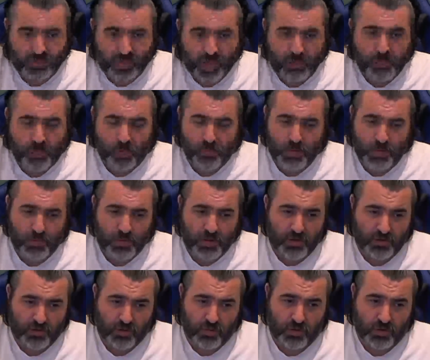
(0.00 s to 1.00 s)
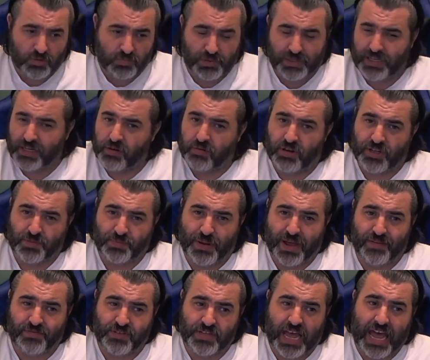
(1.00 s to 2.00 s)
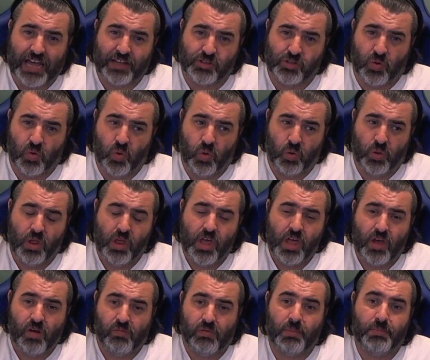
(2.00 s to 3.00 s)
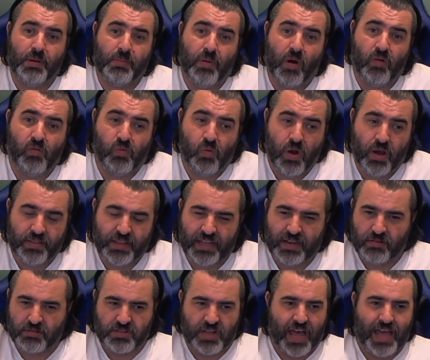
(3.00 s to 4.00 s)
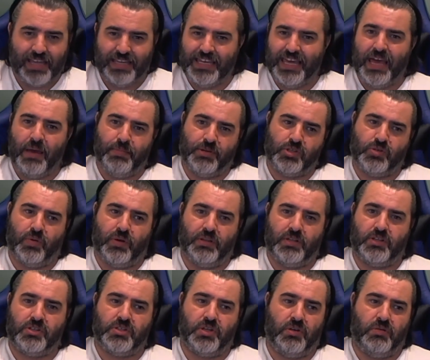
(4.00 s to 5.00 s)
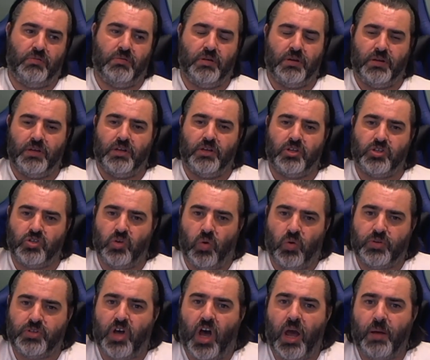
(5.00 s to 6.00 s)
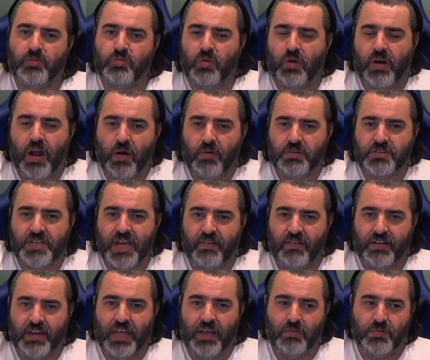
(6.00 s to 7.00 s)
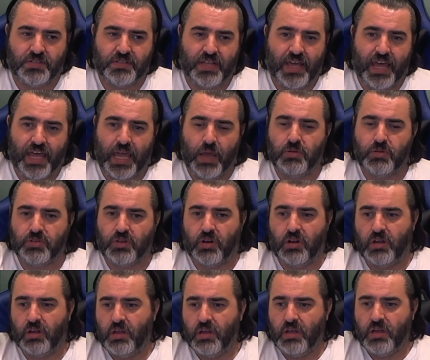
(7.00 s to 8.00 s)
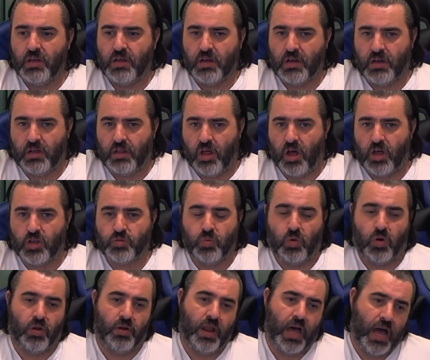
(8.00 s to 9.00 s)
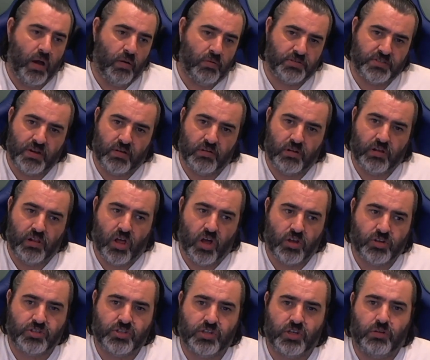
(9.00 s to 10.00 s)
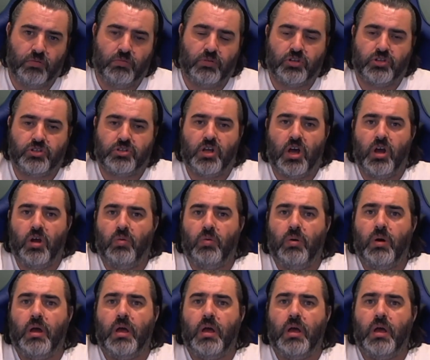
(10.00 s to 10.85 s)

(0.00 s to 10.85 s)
but we didn't cross paths at all when we both worked there. There was like a year between the two sort of times where I was there and he was there. He was on a class 1, I was there on a class 2. So